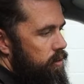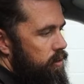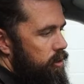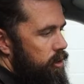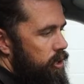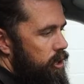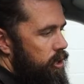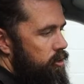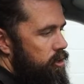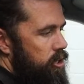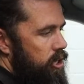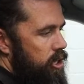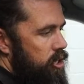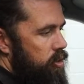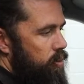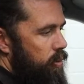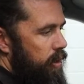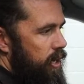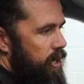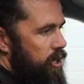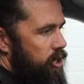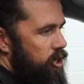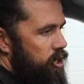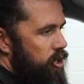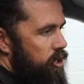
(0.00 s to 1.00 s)
use the
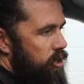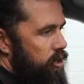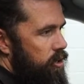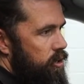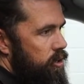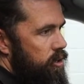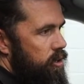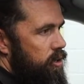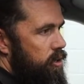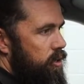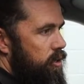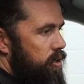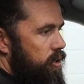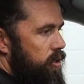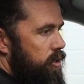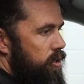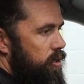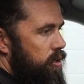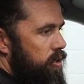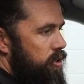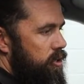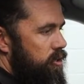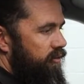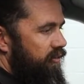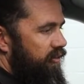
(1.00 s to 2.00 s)
switch
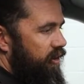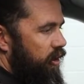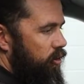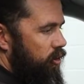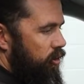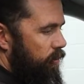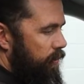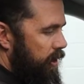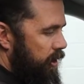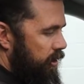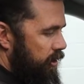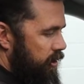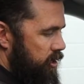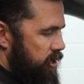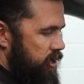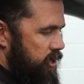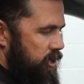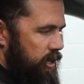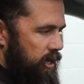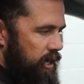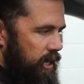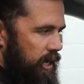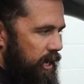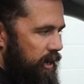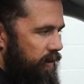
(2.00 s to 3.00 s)
to fold the mirrors,
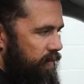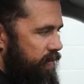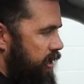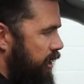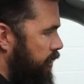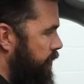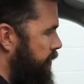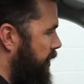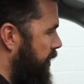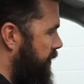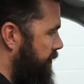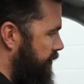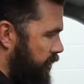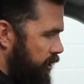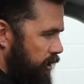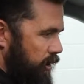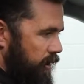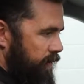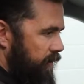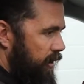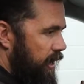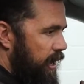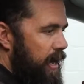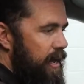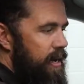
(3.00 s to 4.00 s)
even though we don't
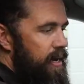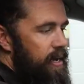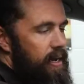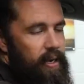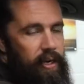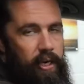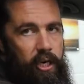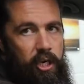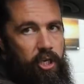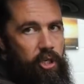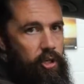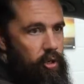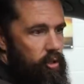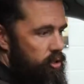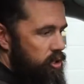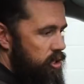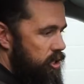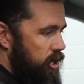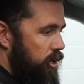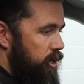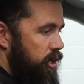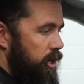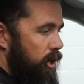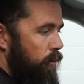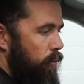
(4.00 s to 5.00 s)
get any ignition on.
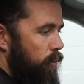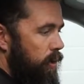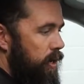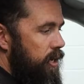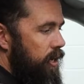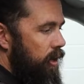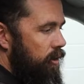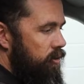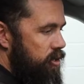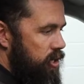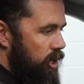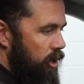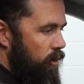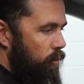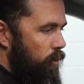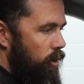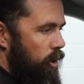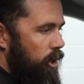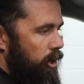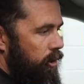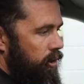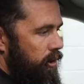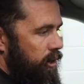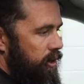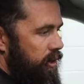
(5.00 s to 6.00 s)
So, windows don't
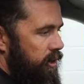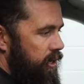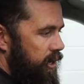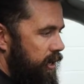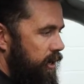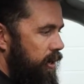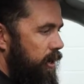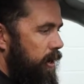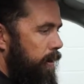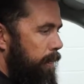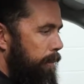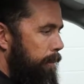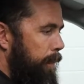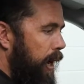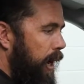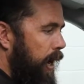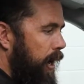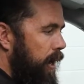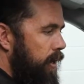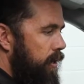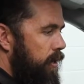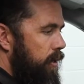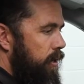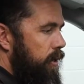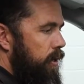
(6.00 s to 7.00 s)
work or anything,
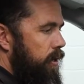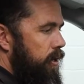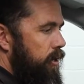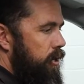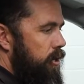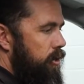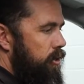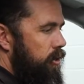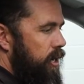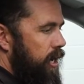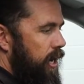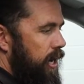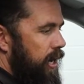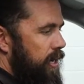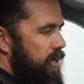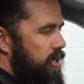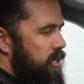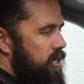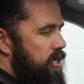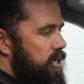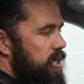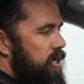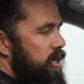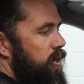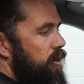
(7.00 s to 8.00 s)
but you can
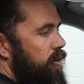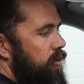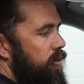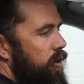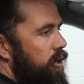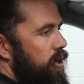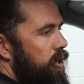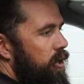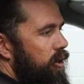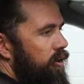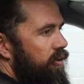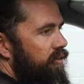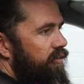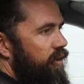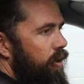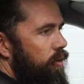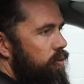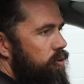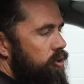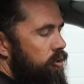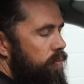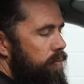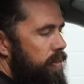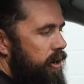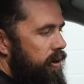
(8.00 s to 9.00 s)
still
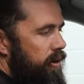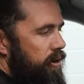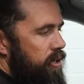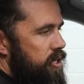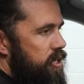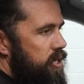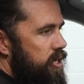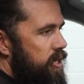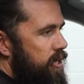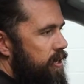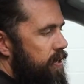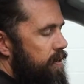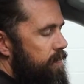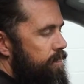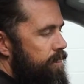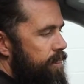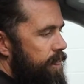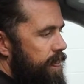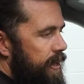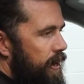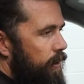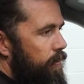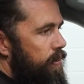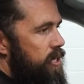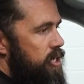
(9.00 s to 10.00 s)
fold your mirrors.
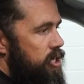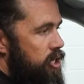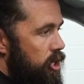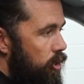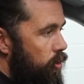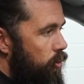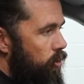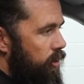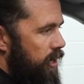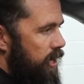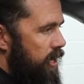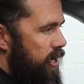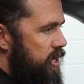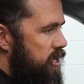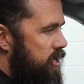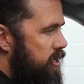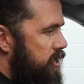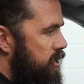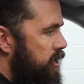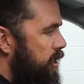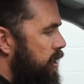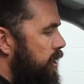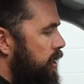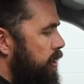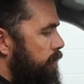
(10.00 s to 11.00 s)
Now, we do
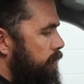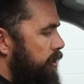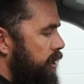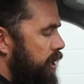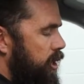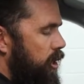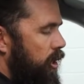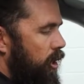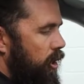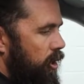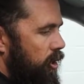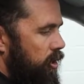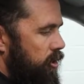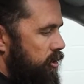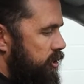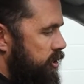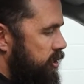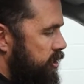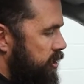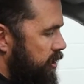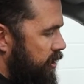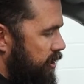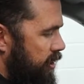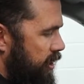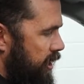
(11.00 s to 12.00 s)
this
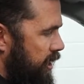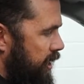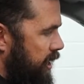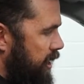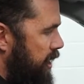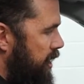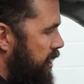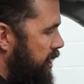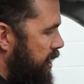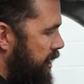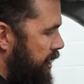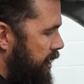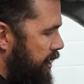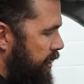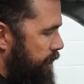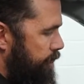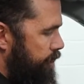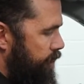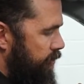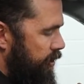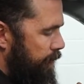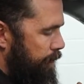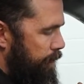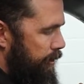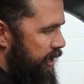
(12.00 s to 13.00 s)
because the
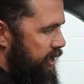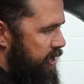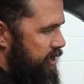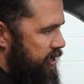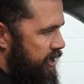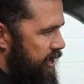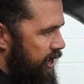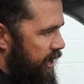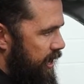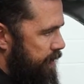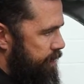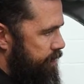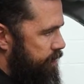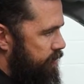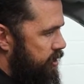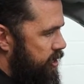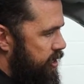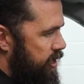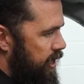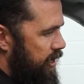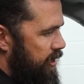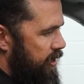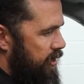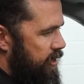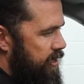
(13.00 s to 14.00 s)

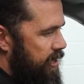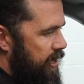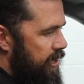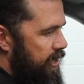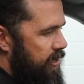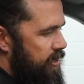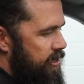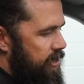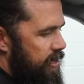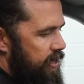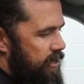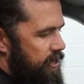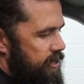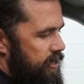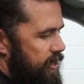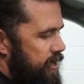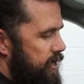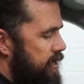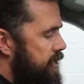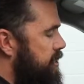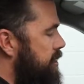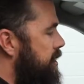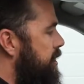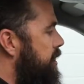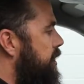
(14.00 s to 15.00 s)
BCMs in the
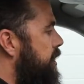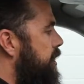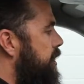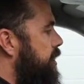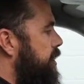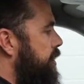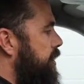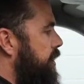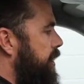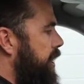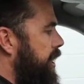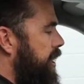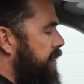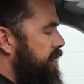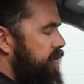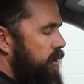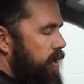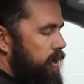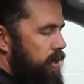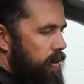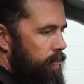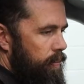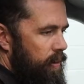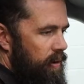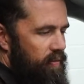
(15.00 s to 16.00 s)
T6s, they have
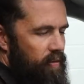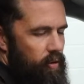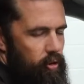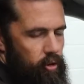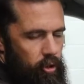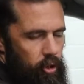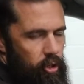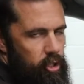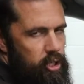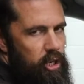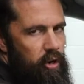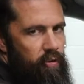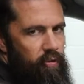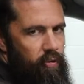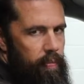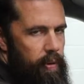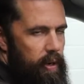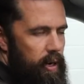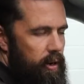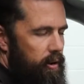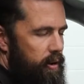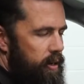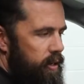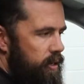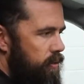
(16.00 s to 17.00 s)
like a bit of a crossover
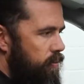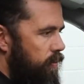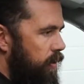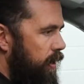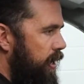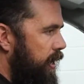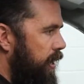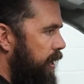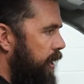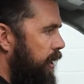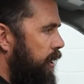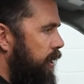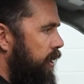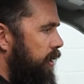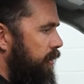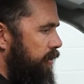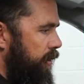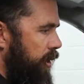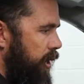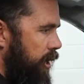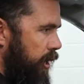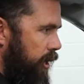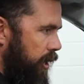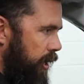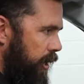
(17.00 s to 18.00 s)
period where
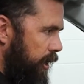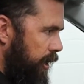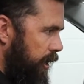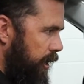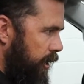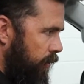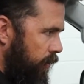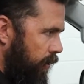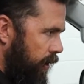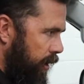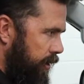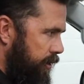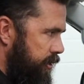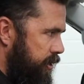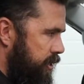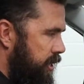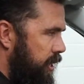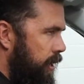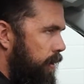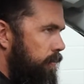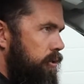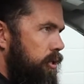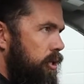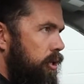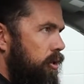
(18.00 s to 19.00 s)
the earlier ones and
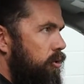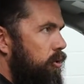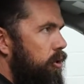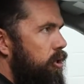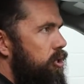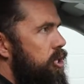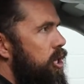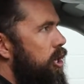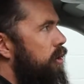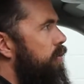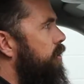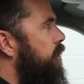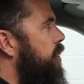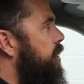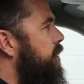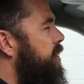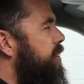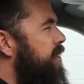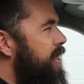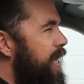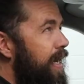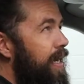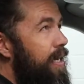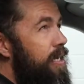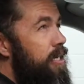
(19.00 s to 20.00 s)
up to the crossover, I
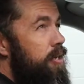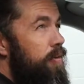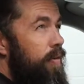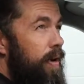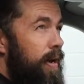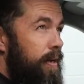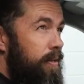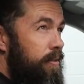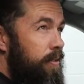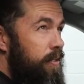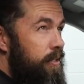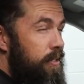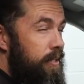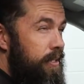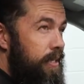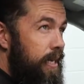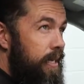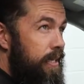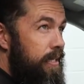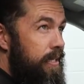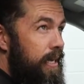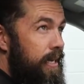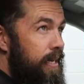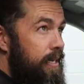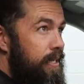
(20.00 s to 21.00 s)
think it's around
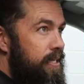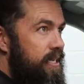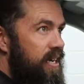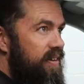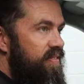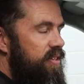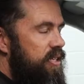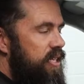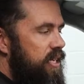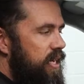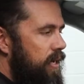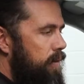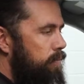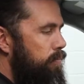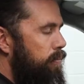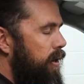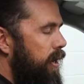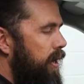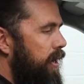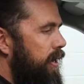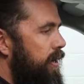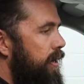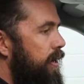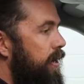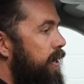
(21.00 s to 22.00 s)
16, 17
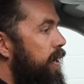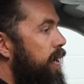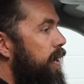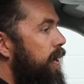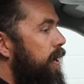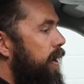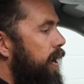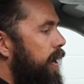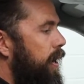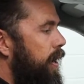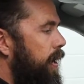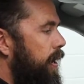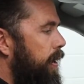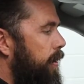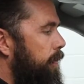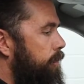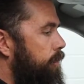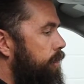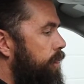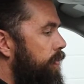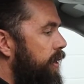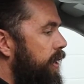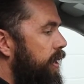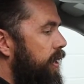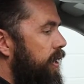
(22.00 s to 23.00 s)
plate,
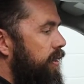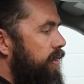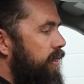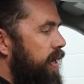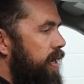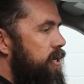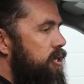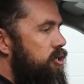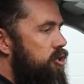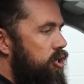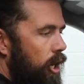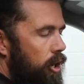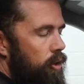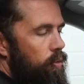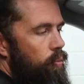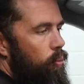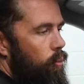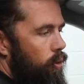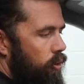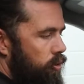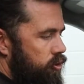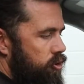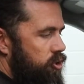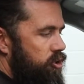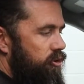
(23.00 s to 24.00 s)
they don't
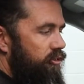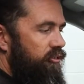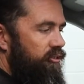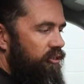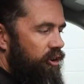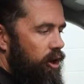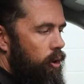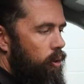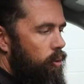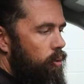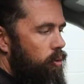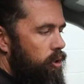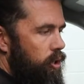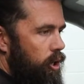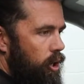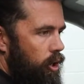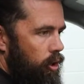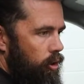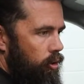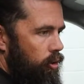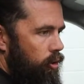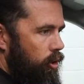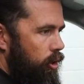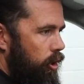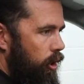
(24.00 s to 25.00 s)
want to fold
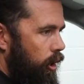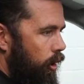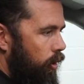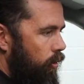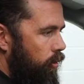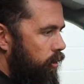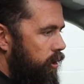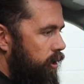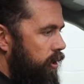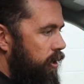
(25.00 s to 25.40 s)
on lock,